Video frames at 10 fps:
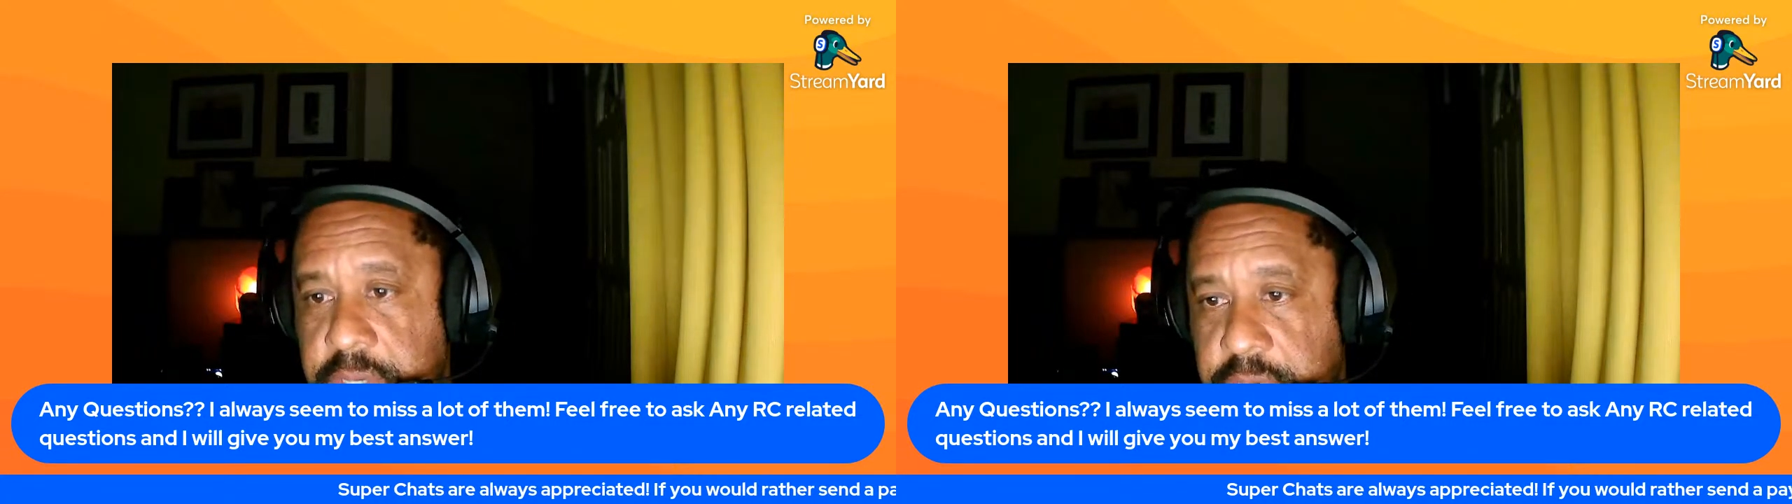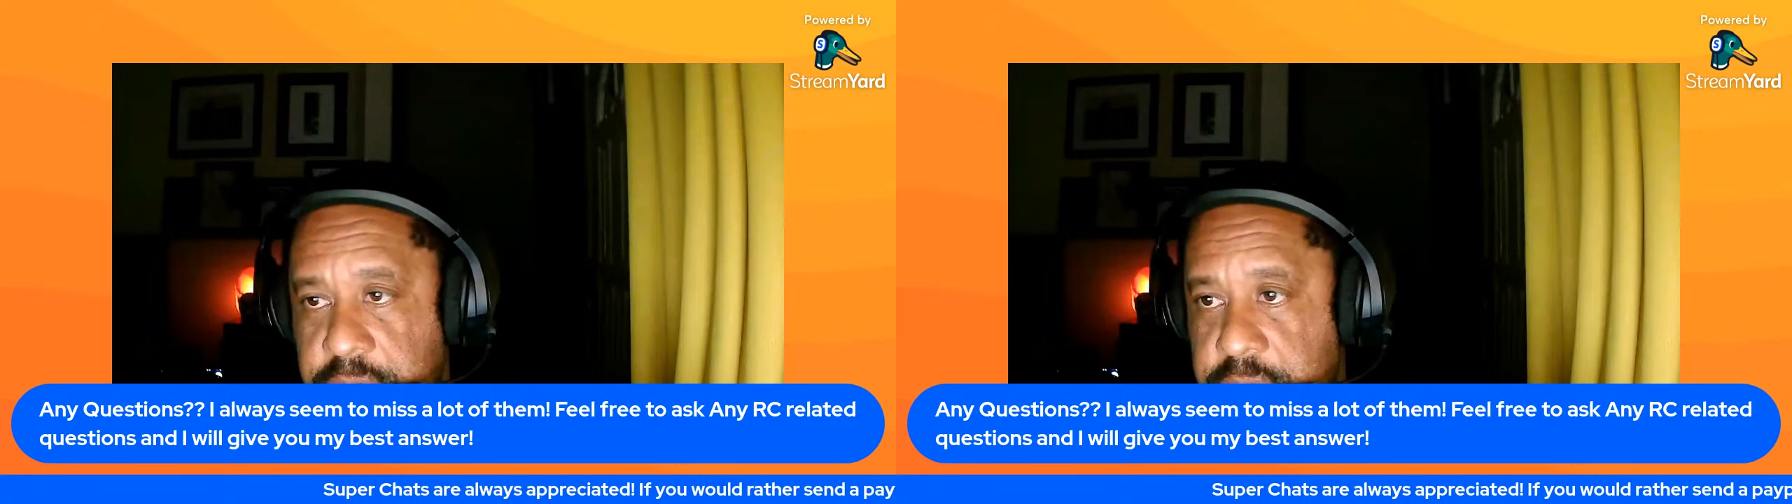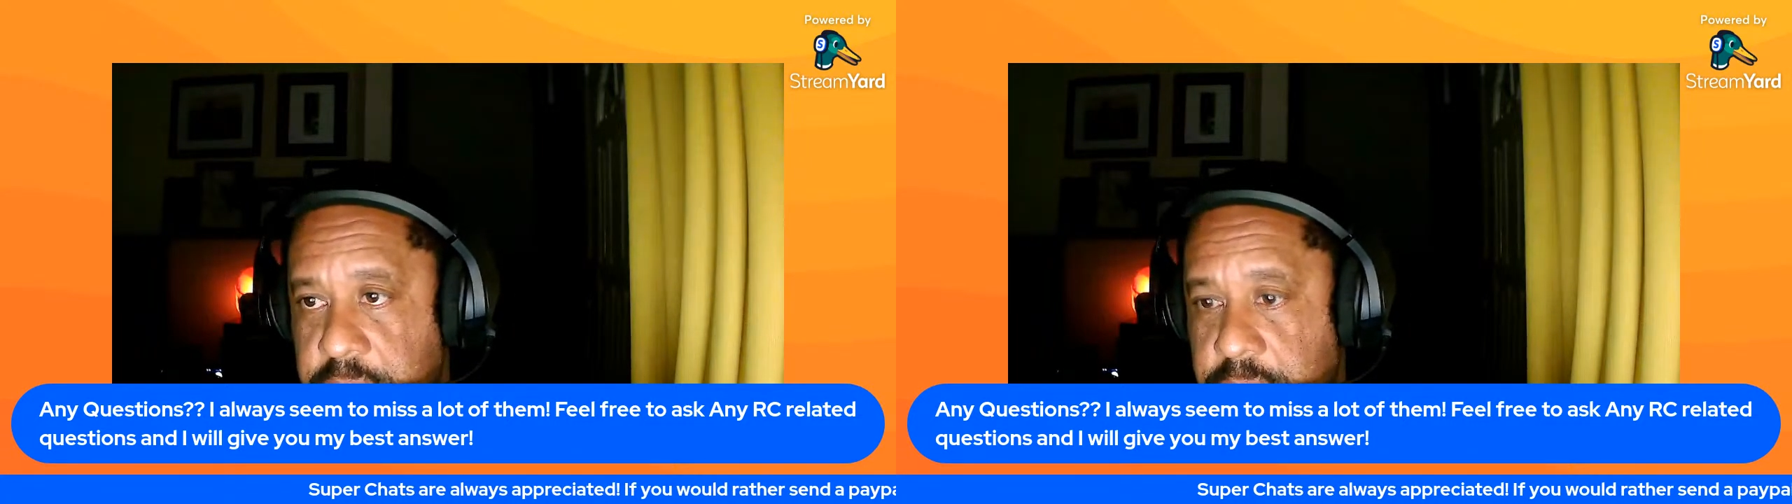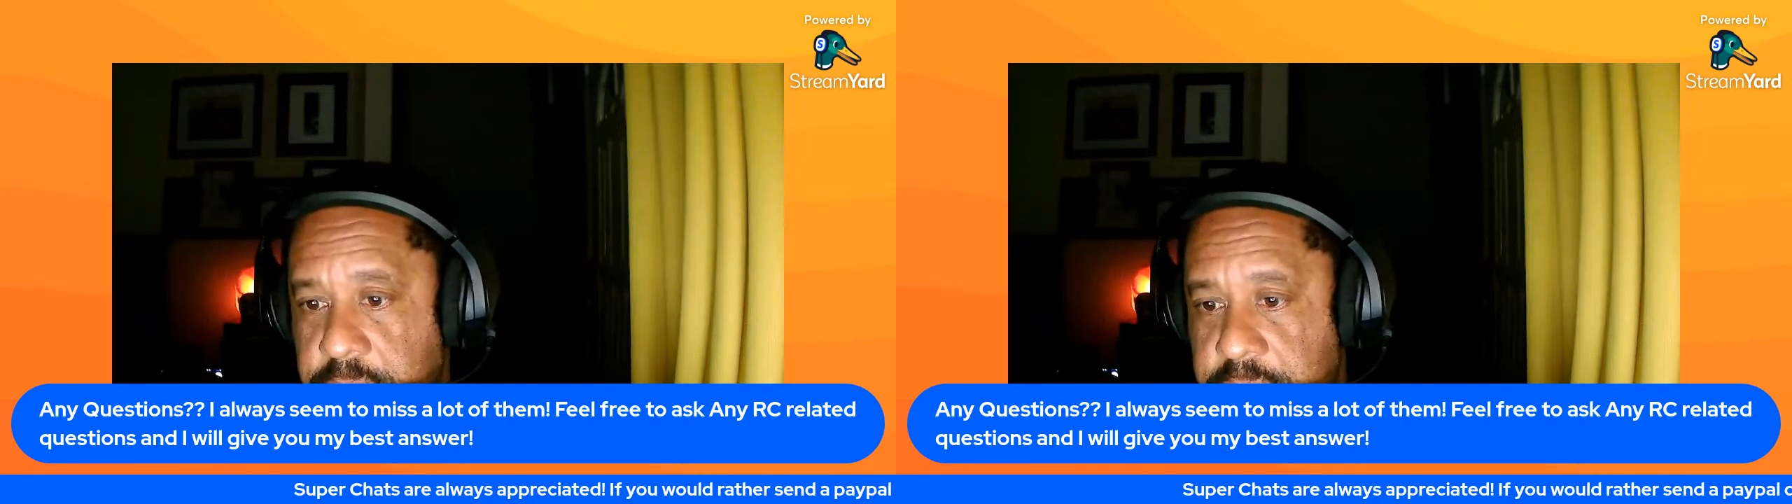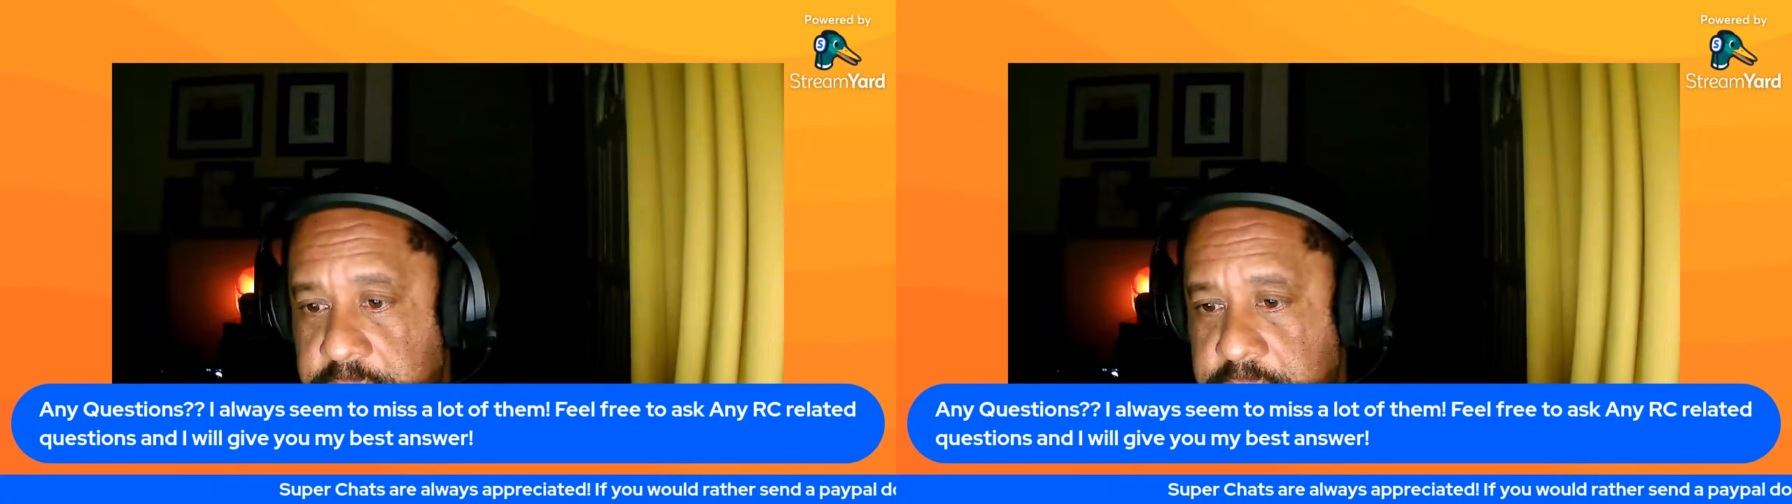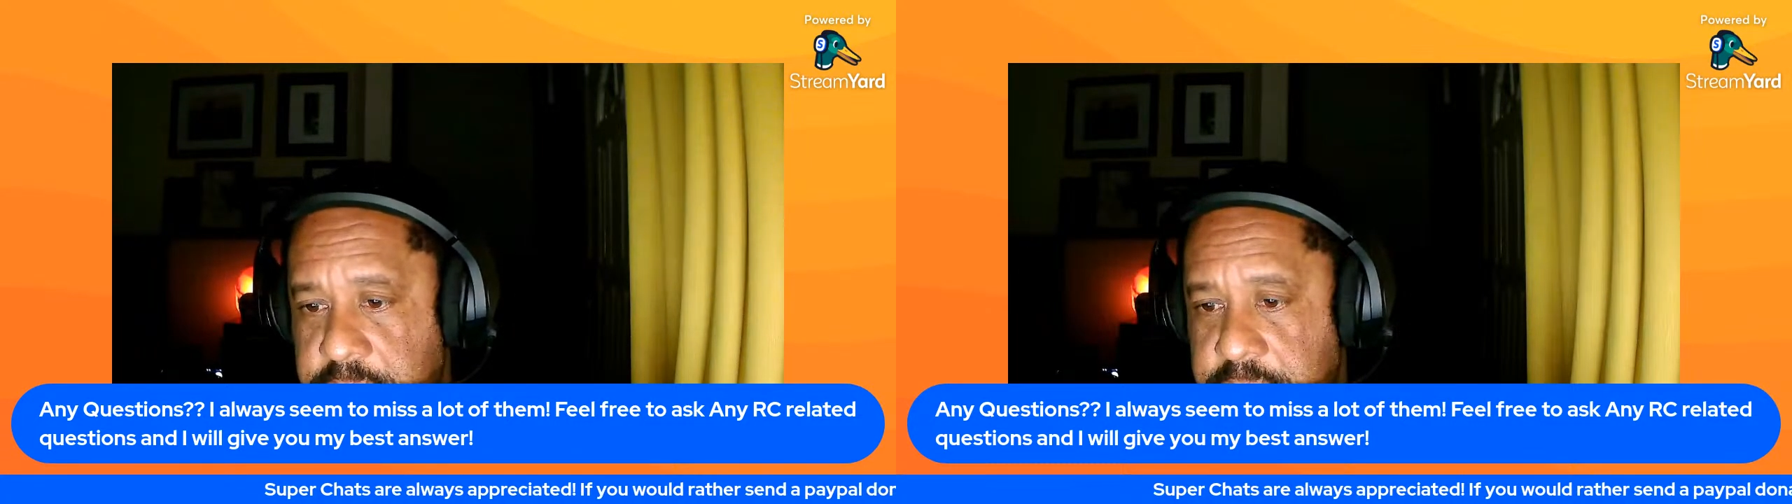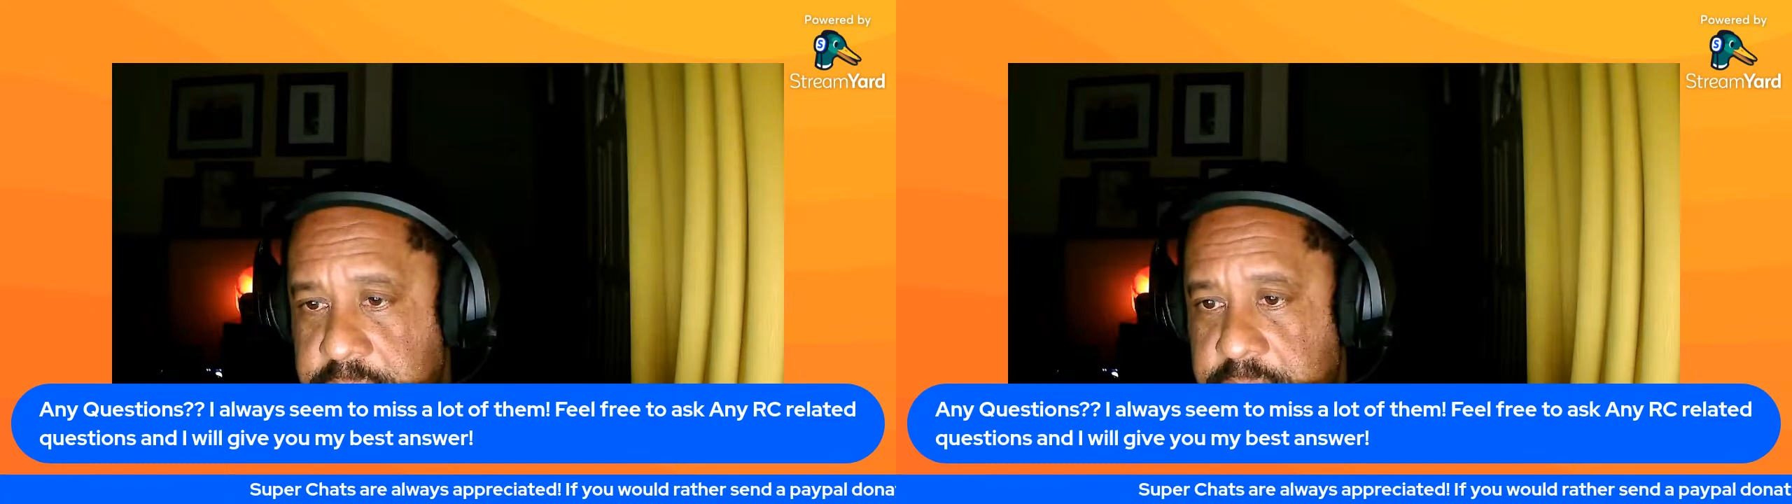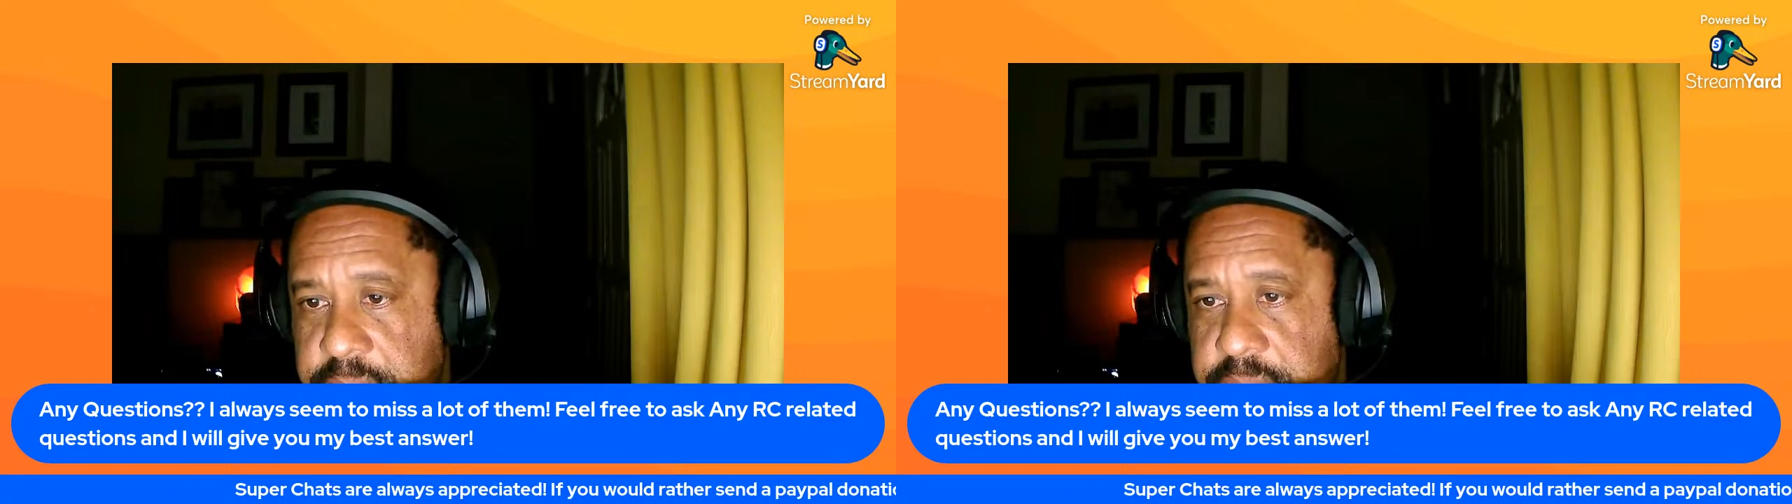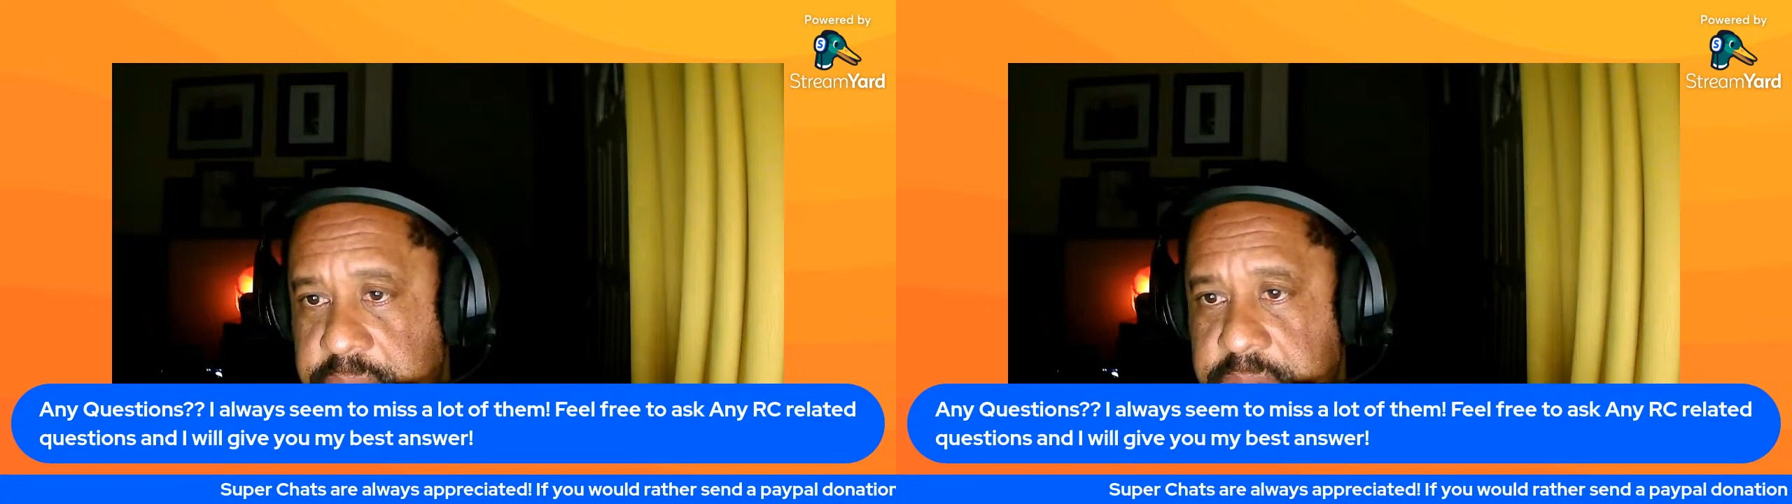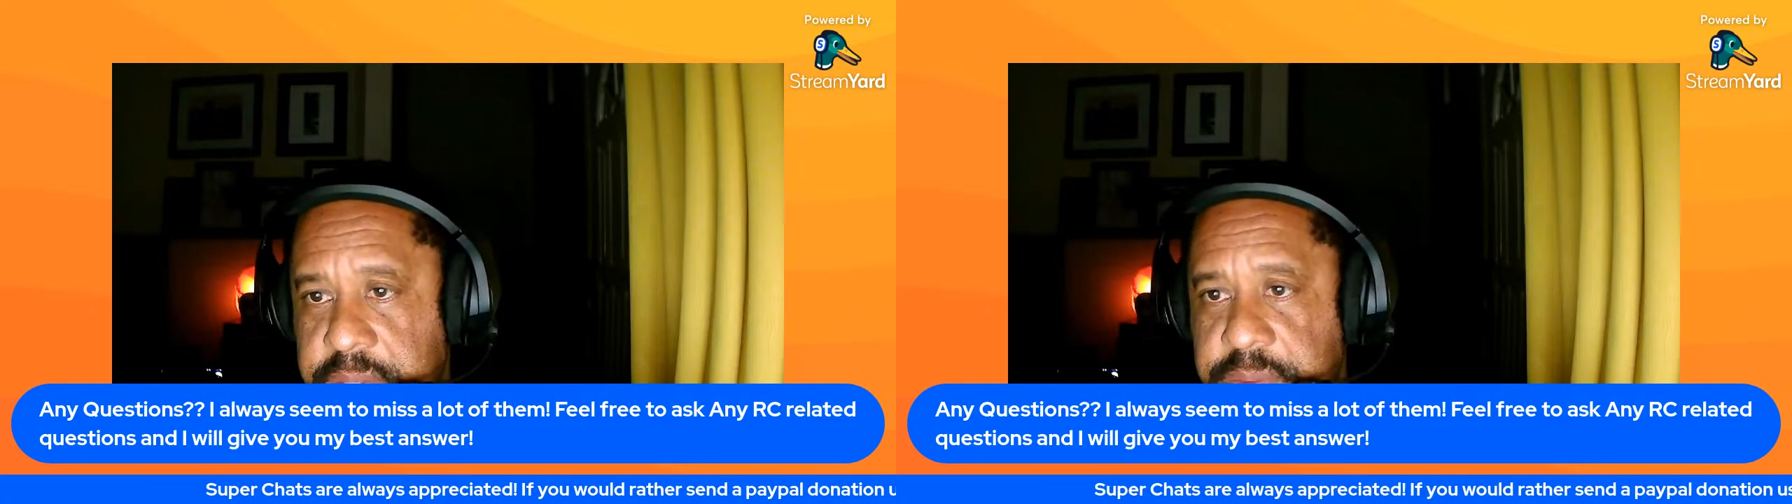So
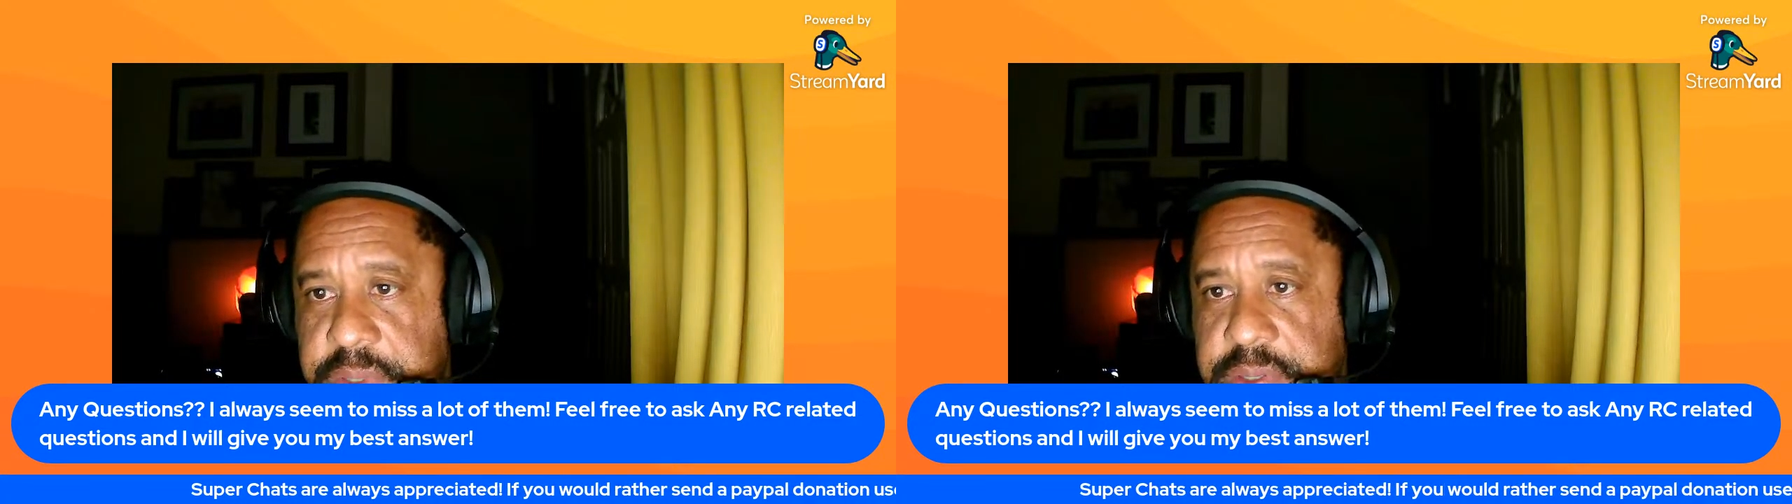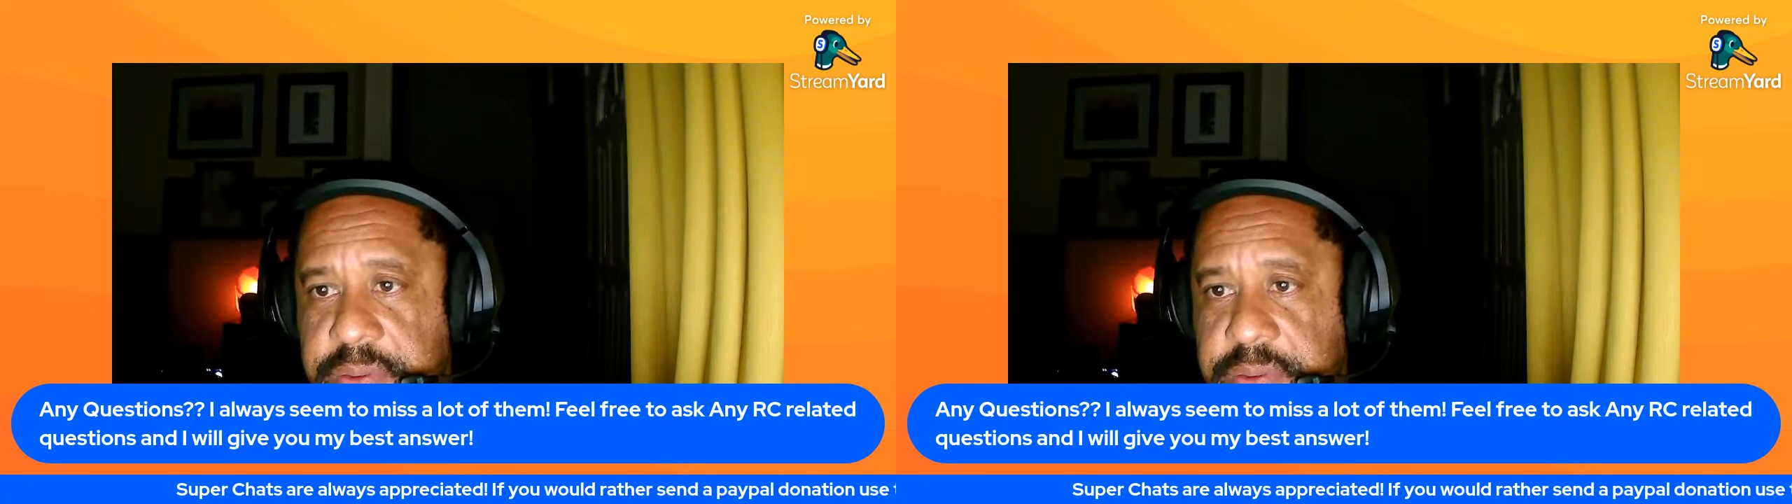we